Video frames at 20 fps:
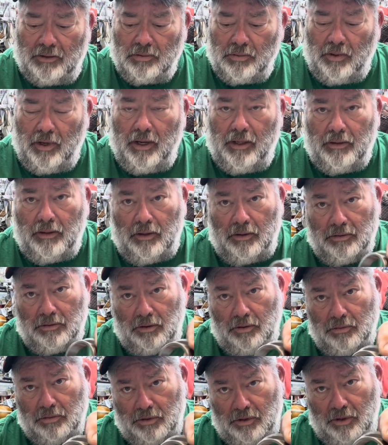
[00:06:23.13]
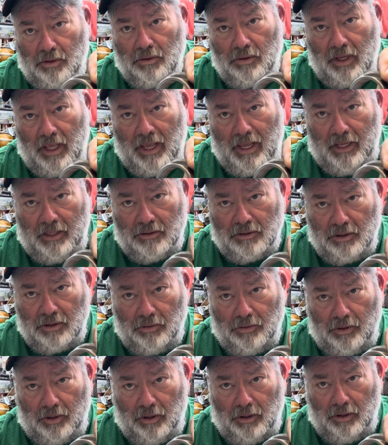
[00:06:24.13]
why there's those two lines
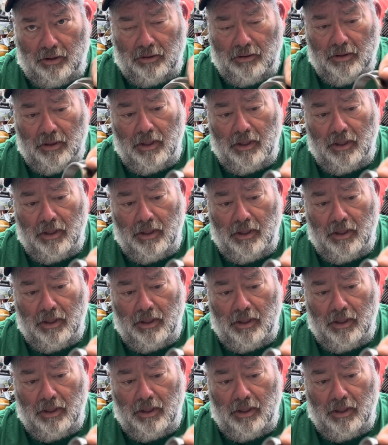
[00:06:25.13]
on there.